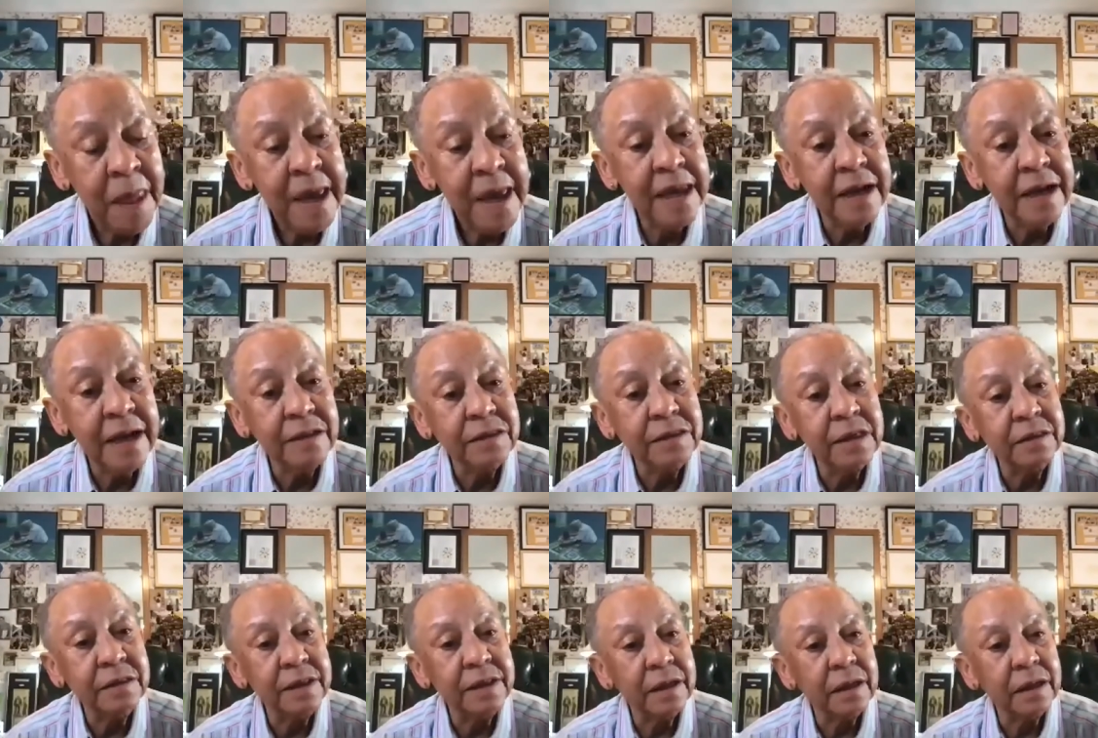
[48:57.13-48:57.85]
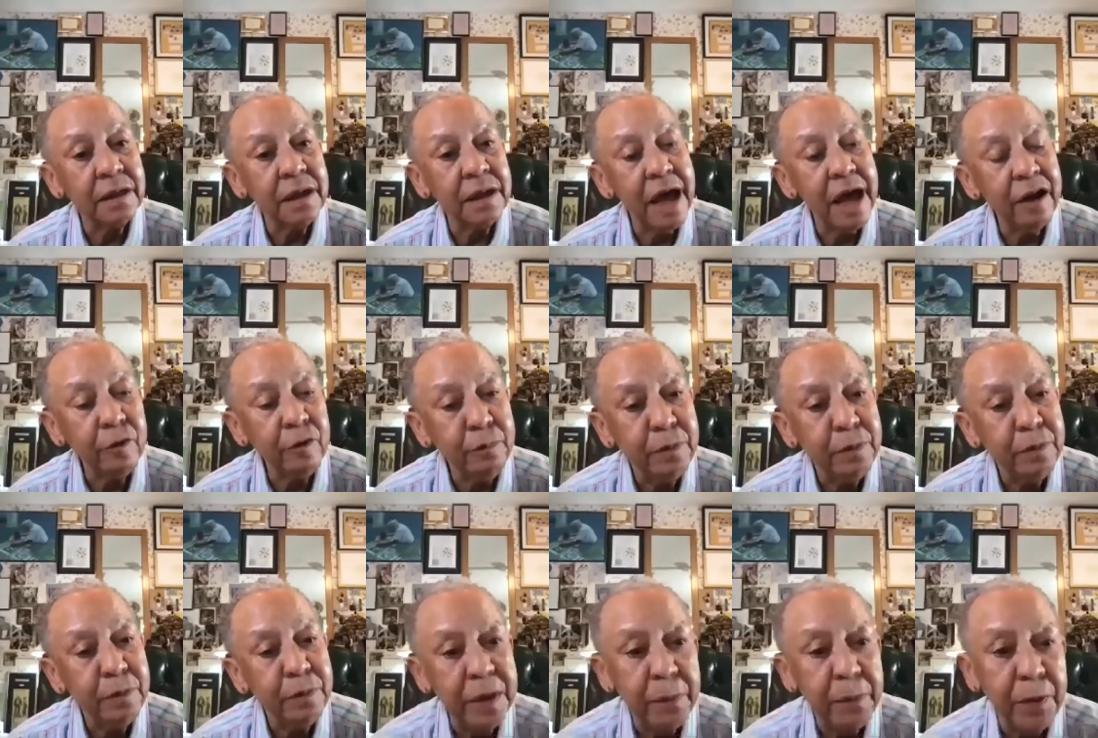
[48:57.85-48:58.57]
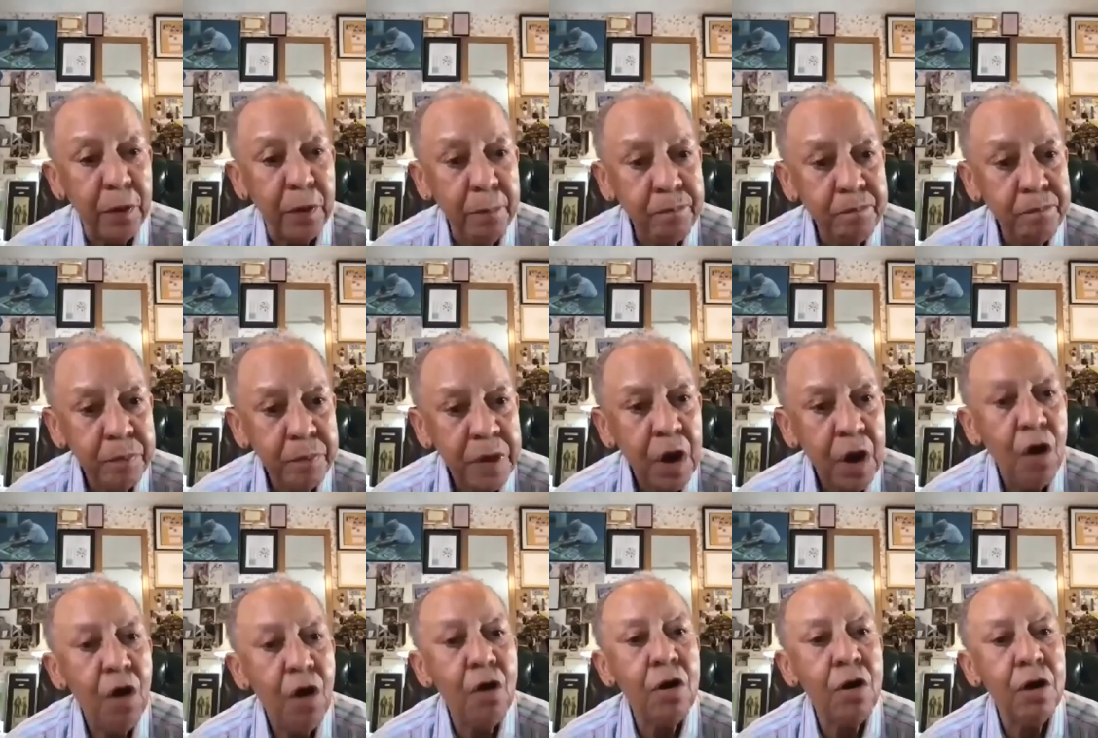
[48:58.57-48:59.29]
And I think that a lot of people
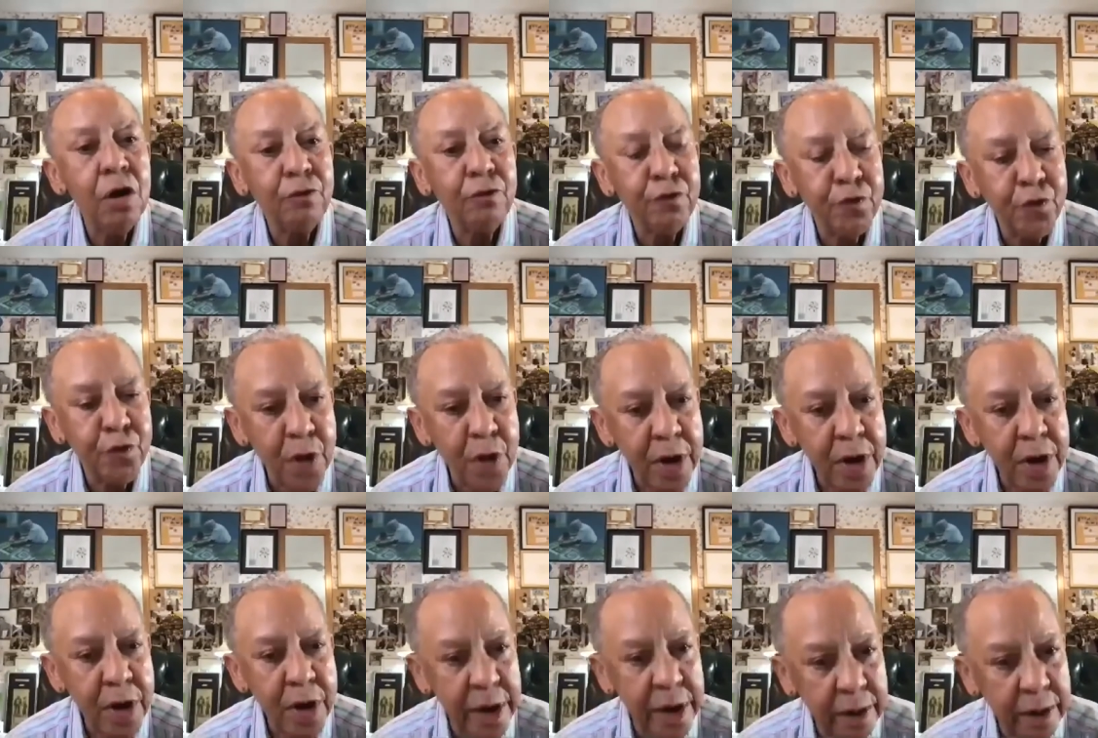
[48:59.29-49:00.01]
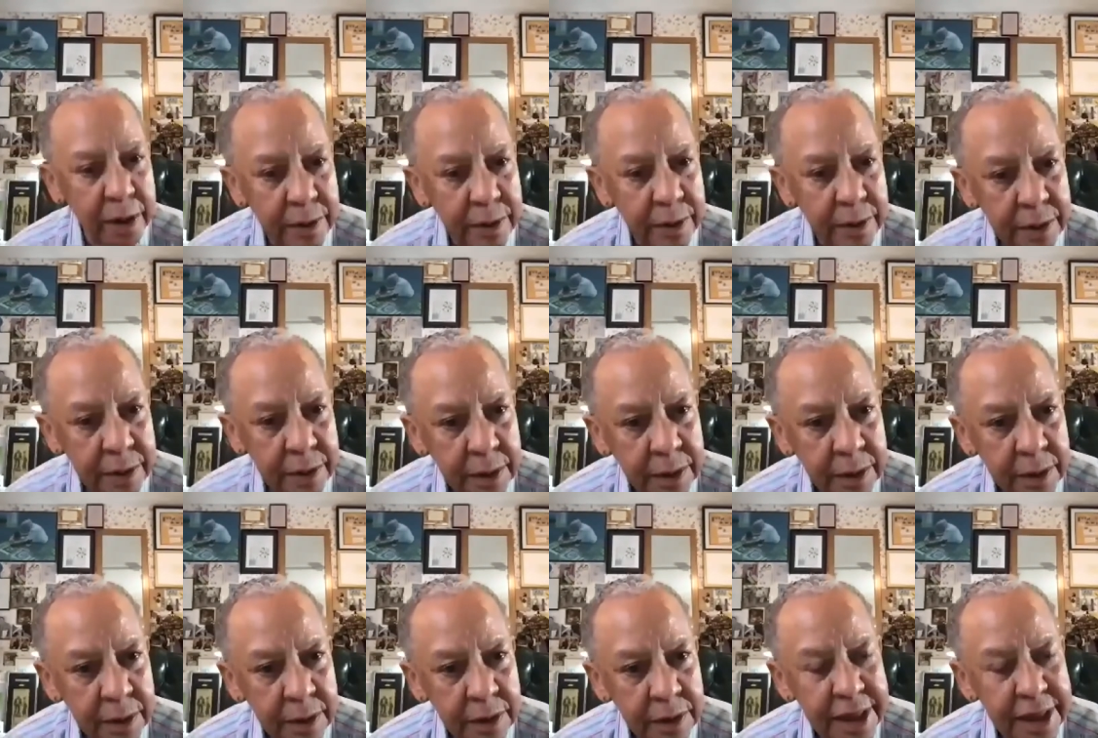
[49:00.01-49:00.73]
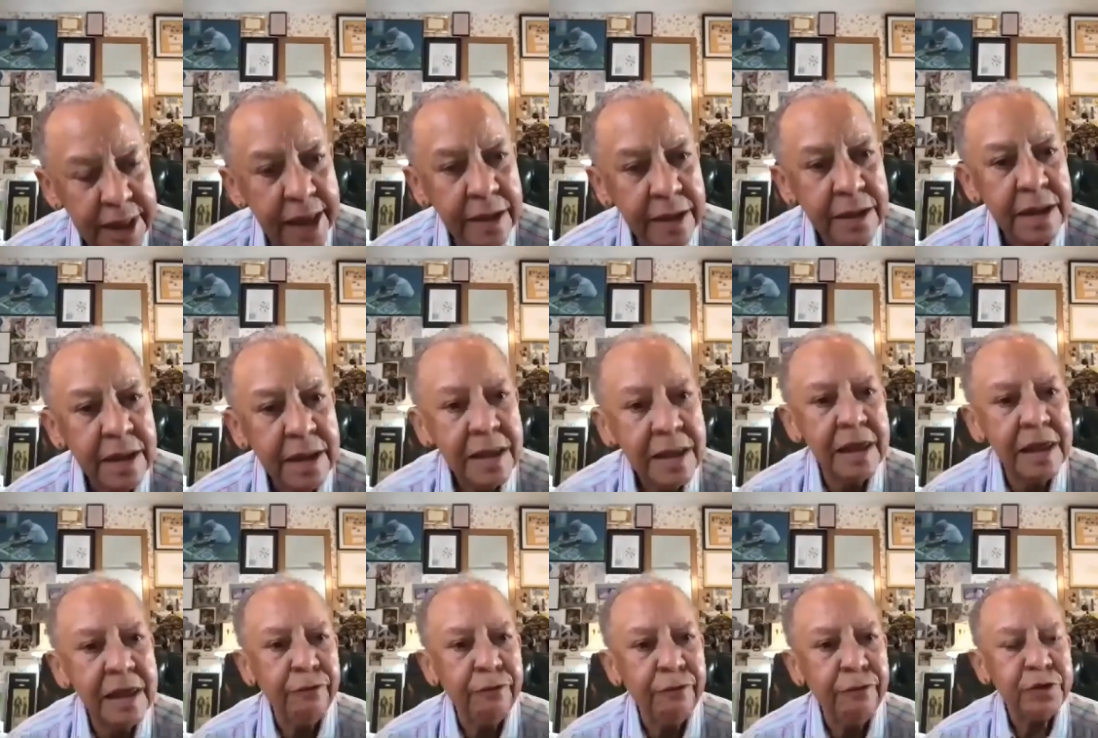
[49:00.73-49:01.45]
are afraid that
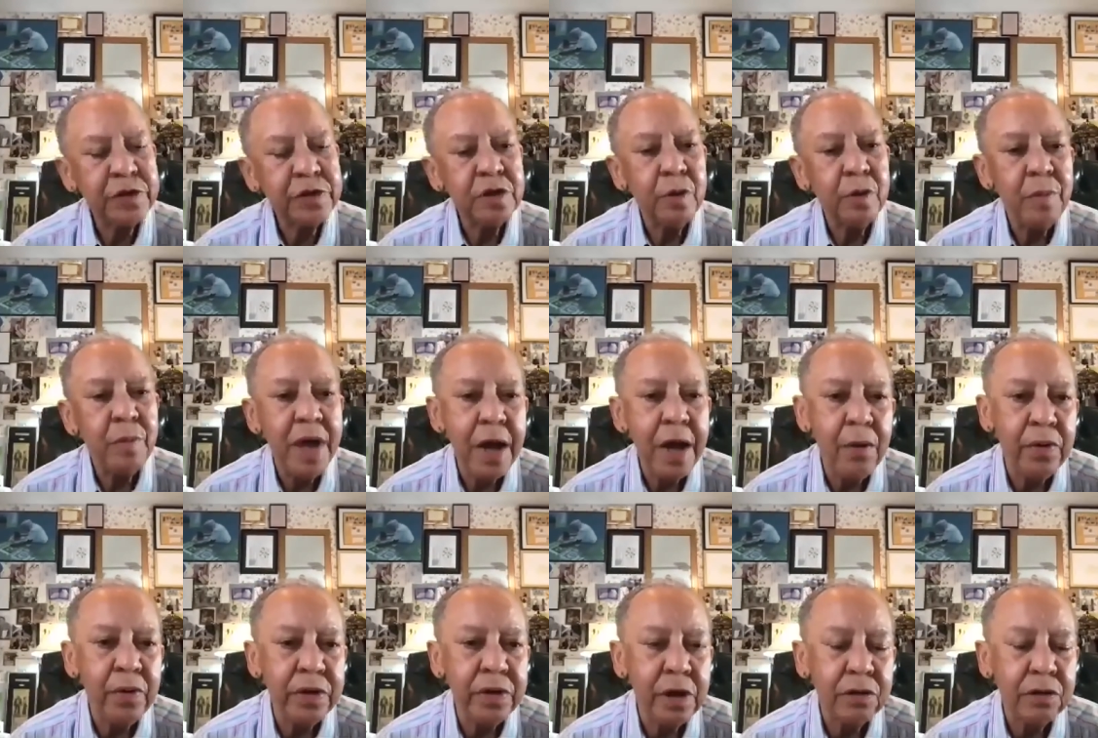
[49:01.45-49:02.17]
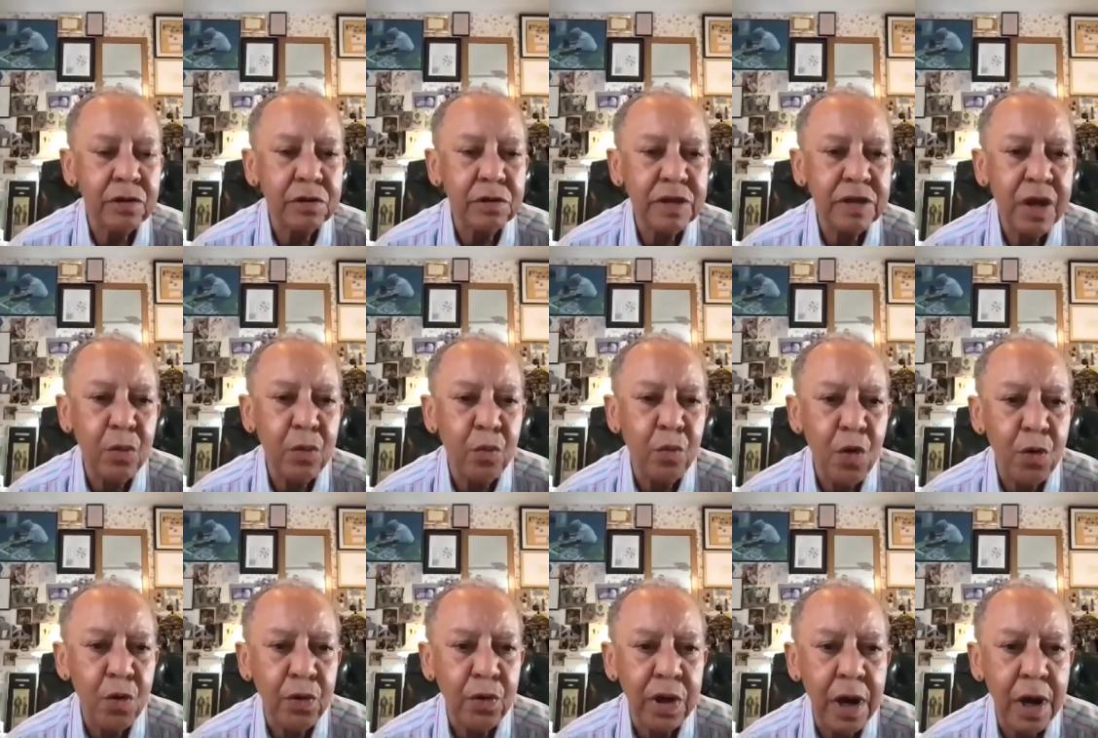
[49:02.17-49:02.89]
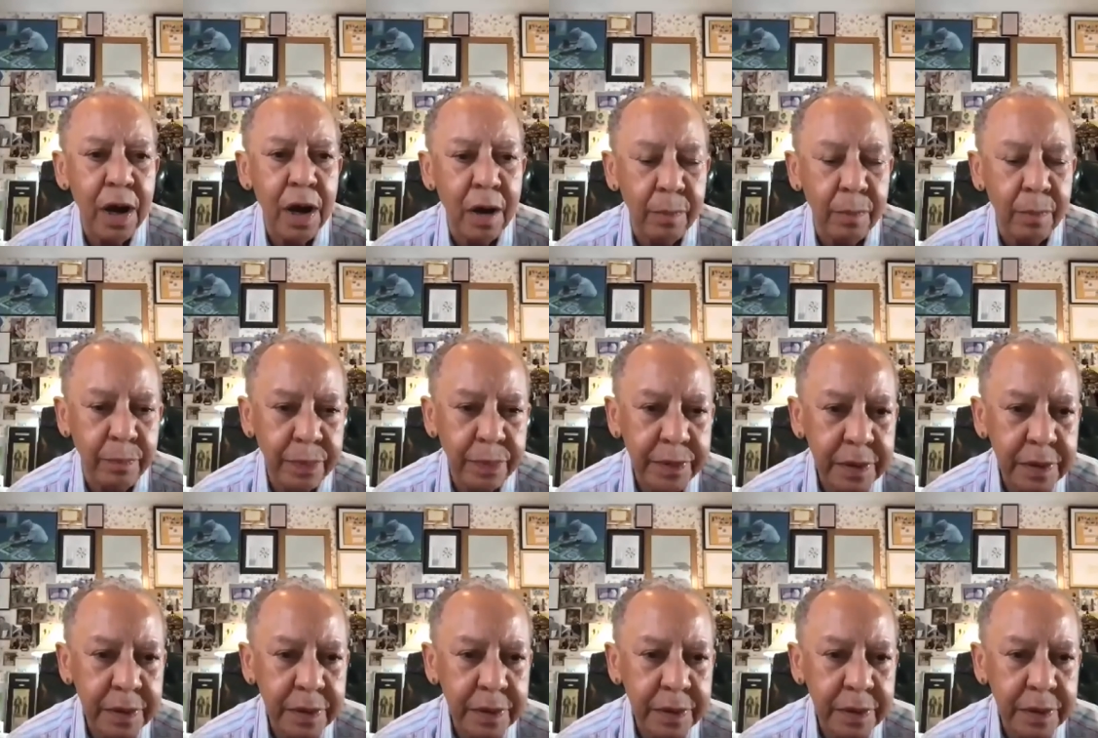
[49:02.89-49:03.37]
if somehow or another they woke up